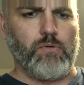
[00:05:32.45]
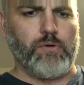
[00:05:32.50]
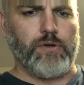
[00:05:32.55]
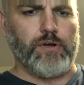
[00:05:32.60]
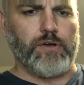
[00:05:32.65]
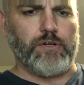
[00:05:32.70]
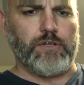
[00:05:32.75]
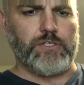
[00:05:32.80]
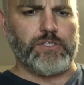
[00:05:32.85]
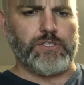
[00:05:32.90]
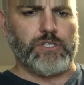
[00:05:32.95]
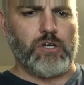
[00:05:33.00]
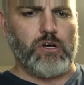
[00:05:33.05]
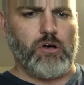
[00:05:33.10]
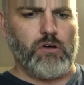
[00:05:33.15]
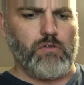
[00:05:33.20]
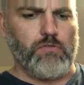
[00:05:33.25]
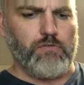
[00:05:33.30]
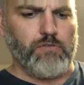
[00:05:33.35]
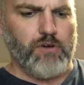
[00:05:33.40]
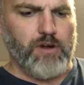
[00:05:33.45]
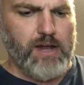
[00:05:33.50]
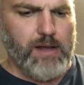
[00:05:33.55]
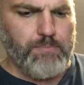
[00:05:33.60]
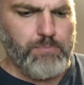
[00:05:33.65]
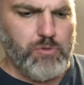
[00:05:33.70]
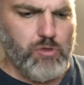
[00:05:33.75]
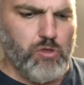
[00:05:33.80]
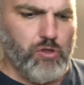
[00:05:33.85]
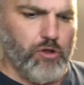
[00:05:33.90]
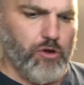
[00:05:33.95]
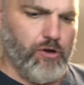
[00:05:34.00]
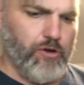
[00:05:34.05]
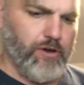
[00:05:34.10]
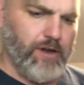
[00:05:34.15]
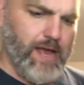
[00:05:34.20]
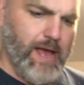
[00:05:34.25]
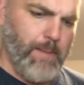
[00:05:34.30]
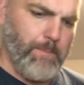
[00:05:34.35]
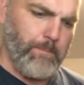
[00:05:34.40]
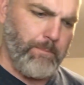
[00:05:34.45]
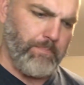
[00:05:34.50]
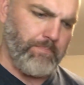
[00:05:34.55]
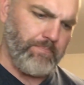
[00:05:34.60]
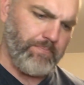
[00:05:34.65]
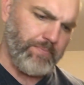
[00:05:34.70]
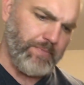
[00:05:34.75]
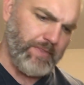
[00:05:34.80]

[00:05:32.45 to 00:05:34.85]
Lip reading: We're gonna dissolve her up, stir it up.